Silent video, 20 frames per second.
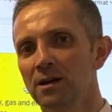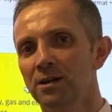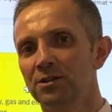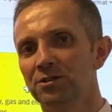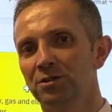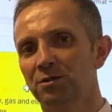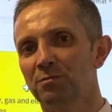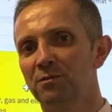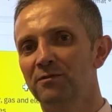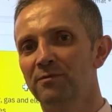
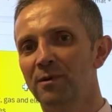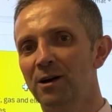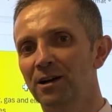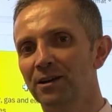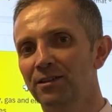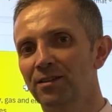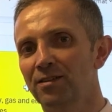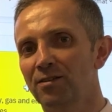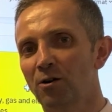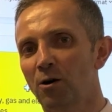some of my
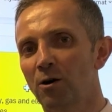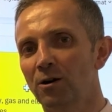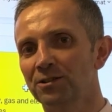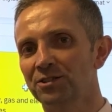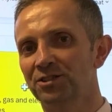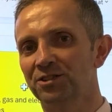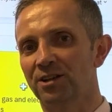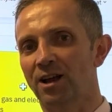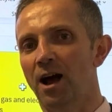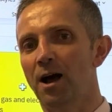
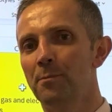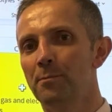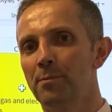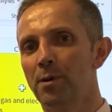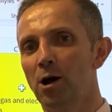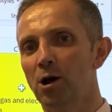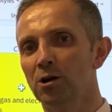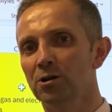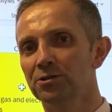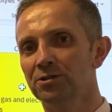thoughts
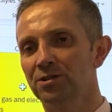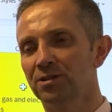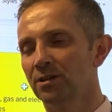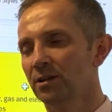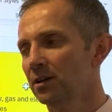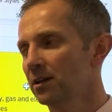about